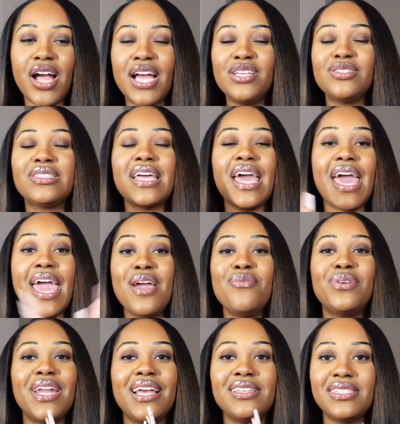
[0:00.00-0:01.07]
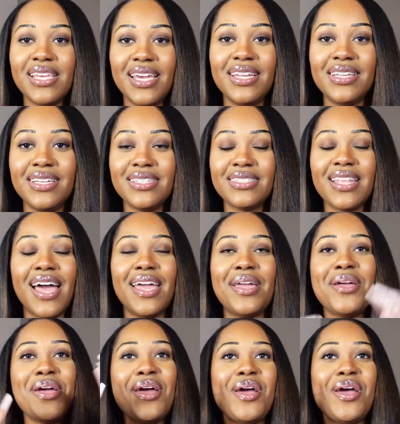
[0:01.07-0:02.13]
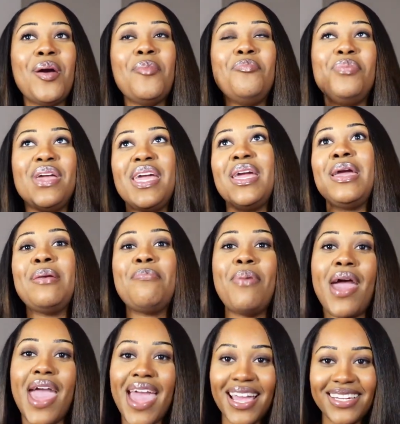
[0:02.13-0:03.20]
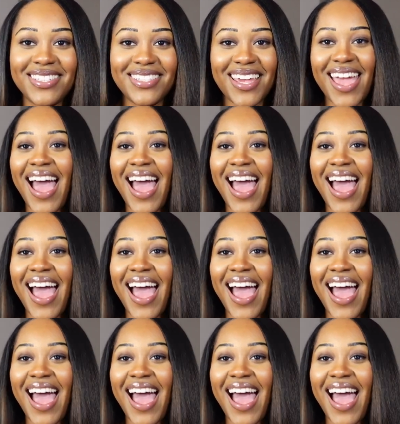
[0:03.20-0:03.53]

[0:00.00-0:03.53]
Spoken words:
I used to hate when they said this, like, be patient.